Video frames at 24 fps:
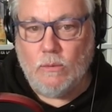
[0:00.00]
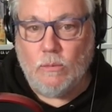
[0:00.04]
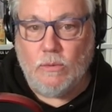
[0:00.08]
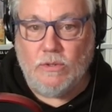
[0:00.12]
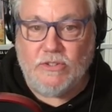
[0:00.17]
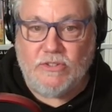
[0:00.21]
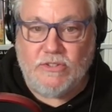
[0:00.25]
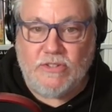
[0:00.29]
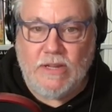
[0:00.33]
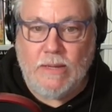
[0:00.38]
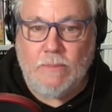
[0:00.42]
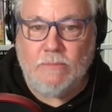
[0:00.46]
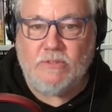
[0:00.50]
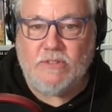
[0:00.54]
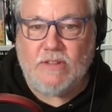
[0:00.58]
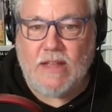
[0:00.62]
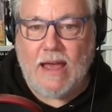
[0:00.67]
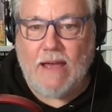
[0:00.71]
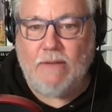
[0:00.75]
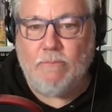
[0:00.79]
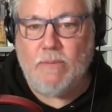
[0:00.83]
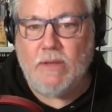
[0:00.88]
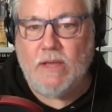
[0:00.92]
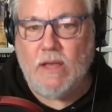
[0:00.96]
which seems
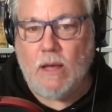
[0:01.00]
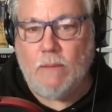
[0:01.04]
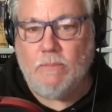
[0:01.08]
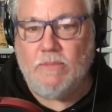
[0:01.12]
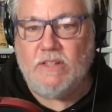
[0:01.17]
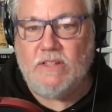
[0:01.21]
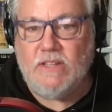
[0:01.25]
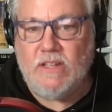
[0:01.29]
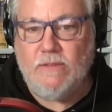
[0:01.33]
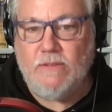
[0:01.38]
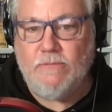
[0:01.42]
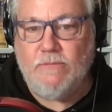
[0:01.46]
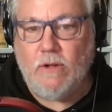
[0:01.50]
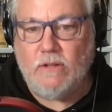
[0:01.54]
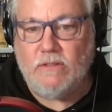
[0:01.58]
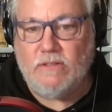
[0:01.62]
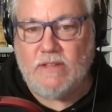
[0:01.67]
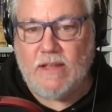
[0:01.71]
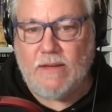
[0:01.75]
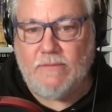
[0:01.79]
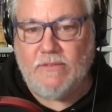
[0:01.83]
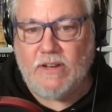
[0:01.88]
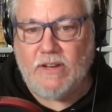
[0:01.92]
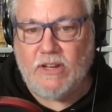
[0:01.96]
to have become the
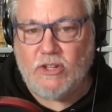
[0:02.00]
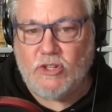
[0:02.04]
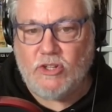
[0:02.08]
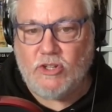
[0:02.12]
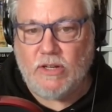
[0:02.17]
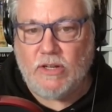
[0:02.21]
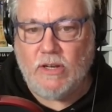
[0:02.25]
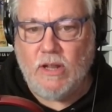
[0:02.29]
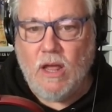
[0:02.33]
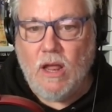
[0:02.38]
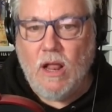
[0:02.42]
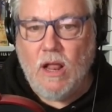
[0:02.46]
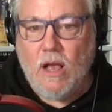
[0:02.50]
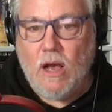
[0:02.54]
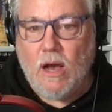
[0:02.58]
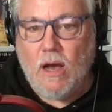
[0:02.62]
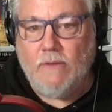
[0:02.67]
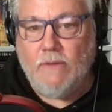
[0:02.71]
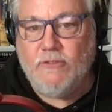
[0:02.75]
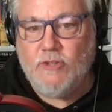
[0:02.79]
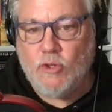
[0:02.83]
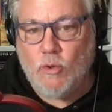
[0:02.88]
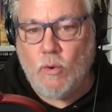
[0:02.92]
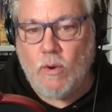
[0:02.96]
default definition
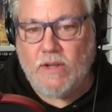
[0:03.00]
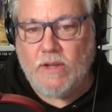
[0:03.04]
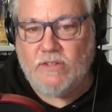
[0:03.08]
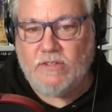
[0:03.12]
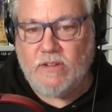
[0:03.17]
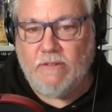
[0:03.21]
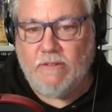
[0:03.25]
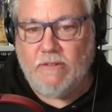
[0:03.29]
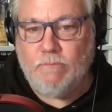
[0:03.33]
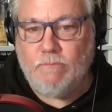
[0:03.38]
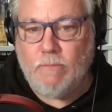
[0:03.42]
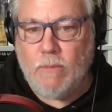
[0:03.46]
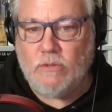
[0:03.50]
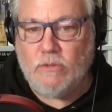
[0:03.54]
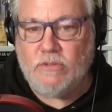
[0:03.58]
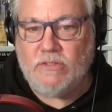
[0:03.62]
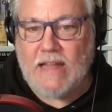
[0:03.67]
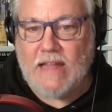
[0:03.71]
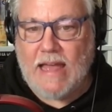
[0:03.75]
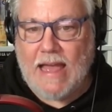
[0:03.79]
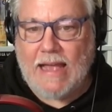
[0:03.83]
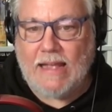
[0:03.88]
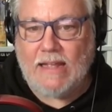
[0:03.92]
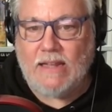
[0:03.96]
of choice of
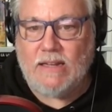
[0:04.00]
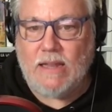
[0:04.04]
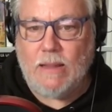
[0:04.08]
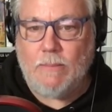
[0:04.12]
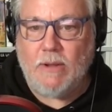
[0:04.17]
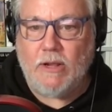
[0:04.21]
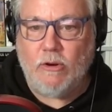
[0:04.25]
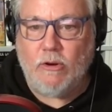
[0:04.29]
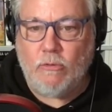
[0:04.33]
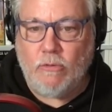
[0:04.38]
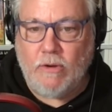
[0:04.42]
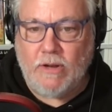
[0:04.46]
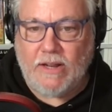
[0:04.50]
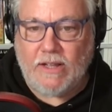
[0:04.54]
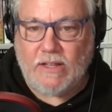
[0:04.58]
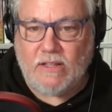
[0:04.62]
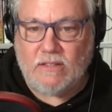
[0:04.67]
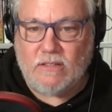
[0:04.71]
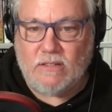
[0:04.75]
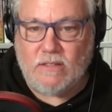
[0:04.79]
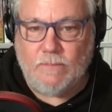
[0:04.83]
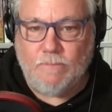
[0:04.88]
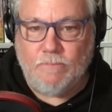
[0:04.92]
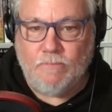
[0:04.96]
most academic
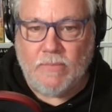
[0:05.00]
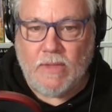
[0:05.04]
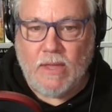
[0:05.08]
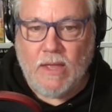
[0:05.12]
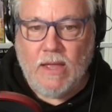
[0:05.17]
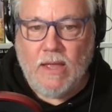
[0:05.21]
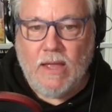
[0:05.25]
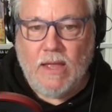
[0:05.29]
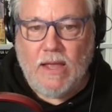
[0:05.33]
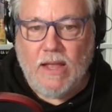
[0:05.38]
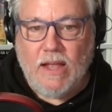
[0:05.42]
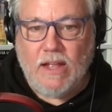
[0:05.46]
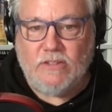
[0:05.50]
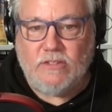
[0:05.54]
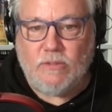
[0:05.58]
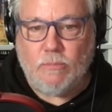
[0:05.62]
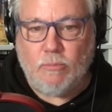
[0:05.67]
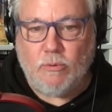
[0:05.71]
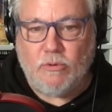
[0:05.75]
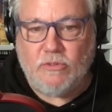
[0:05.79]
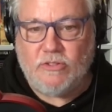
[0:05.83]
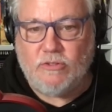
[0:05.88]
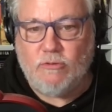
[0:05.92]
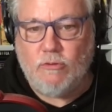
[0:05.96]
critics. It's
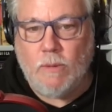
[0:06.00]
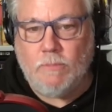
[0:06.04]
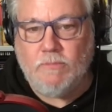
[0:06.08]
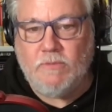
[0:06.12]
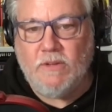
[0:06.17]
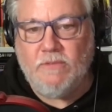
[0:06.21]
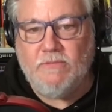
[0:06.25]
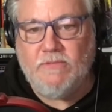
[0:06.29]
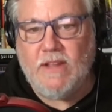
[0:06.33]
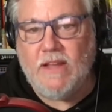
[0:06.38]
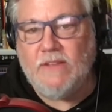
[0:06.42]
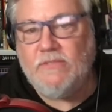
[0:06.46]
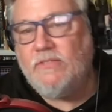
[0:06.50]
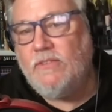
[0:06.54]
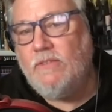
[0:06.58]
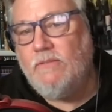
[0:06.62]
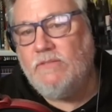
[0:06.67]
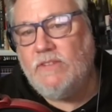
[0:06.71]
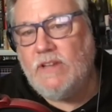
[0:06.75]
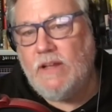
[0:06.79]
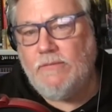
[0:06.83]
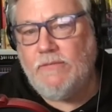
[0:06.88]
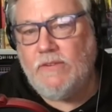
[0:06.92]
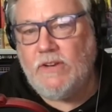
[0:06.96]
a prescriptive def-
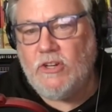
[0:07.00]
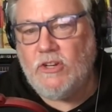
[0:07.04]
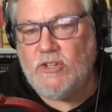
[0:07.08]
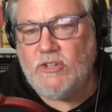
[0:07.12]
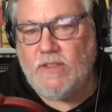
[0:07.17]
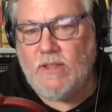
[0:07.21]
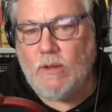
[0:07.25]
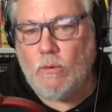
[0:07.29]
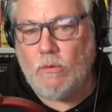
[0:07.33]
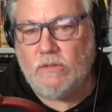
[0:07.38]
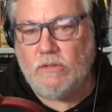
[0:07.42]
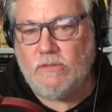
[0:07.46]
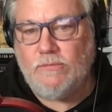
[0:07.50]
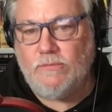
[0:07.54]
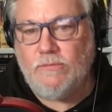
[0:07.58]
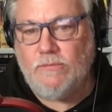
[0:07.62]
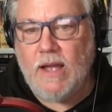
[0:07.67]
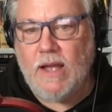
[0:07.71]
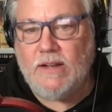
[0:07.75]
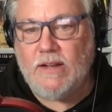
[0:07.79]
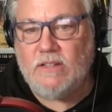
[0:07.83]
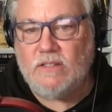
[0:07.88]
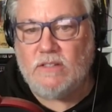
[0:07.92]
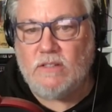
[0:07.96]
definition that works
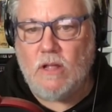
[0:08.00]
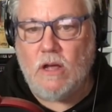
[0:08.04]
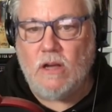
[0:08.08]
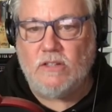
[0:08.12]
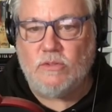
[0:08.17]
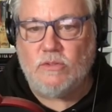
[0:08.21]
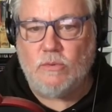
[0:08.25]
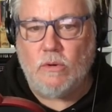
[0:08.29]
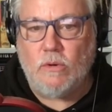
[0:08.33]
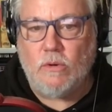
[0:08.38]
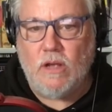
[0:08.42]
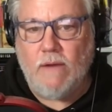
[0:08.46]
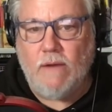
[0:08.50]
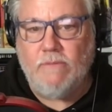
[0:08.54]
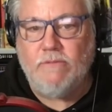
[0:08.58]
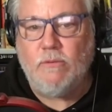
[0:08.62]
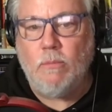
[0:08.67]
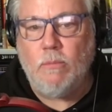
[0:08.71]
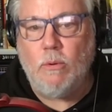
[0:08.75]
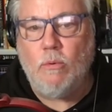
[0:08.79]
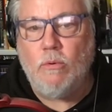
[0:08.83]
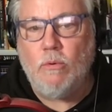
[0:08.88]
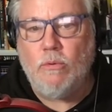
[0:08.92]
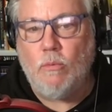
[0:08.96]
fine as long as we're
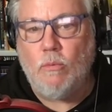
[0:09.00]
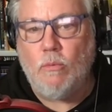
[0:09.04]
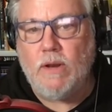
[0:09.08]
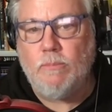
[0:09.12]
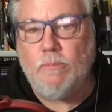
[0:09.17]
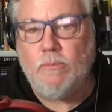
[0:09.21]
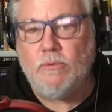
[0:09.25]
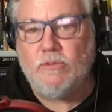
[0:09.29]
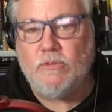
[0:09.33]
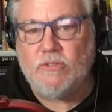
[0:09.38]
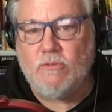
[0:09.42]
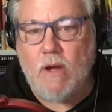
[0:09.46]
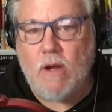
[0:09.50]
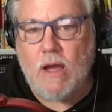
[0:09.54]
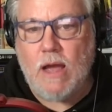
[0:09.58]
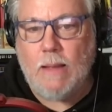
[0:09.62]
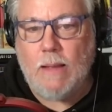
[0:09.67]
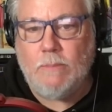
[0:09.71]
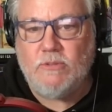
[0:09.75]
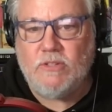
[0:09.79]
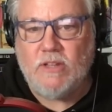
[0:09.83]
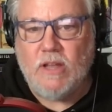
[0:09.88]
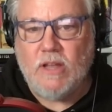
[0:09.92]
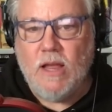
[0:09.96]
comfortable with what it
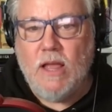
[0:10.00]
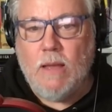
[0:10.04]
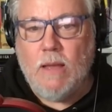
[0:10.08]
prescribes,